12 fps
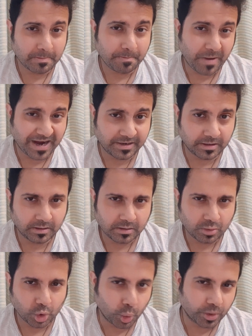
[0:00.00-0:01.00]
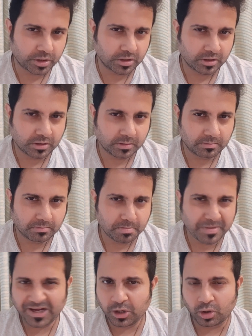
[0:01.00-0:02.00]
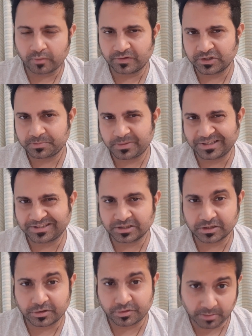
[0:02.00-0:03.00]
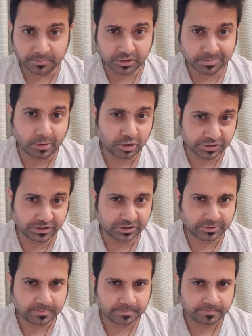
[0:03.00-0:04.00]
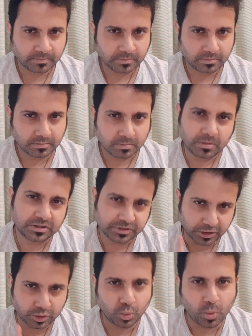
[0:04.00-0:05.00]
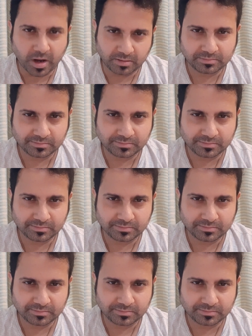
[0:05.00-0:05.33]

Biden overturned many of his predecessor Trump's policies but stuck to one.